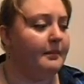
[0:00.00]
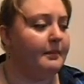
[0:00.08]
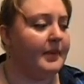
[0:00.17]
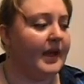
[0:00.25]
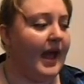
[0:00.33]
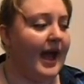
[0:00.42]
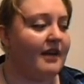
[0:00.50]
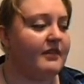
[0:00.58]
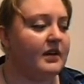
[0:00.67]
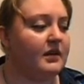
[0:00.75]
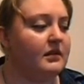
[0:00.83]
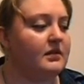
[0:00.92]
But
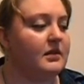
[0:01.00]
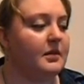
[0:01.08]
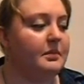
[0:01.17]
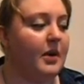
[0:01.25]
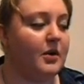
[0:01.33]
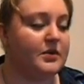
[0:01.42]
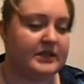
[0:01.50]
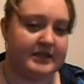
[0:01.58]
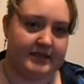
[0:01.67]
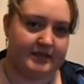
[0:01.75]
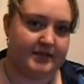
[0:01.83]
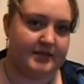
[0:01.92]
having the
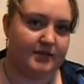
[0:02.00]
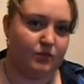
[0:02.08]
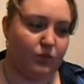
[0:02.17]
post-its